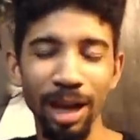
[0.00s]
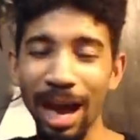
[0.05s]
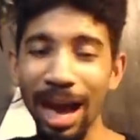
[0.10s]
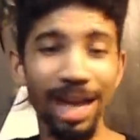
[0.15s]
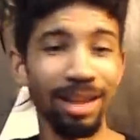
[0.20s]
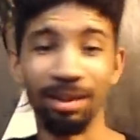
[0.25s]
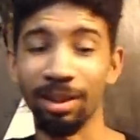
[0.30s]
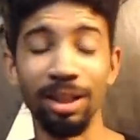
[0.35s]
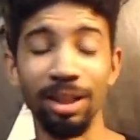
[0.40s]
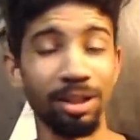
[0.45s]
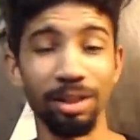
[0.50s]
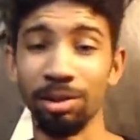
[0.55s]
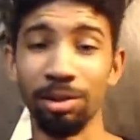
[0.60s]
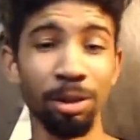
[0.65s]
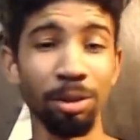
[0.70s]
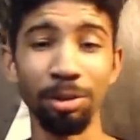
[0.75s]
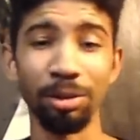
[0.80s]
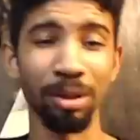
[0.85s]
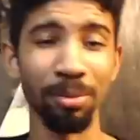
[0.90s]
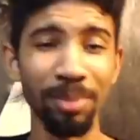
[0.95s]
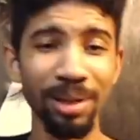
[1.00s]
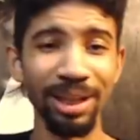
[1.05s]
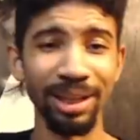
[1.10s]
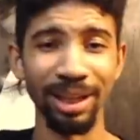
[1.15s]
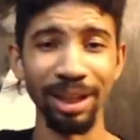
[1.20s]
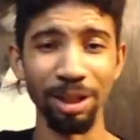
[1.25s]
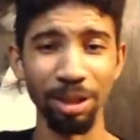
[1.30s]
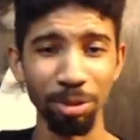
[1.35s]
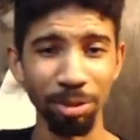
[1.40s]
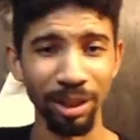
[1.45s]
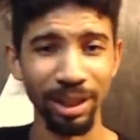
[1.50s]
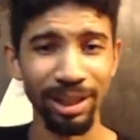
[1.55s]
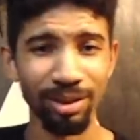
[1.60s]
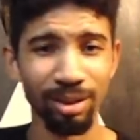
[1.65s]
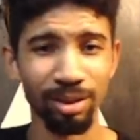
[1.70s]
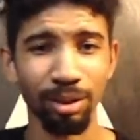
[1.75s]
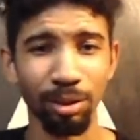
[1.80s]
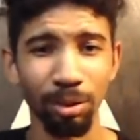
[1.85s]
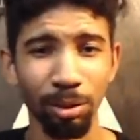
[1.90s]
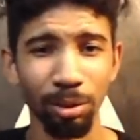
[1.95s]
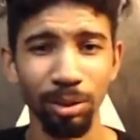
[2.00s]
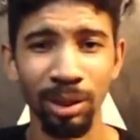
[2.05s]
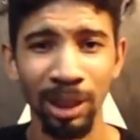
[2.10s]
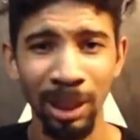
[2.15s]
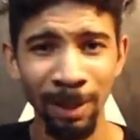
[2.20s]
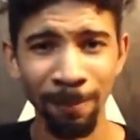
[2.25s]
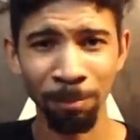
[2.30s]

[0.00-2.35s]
I this is news to me. Can you get sued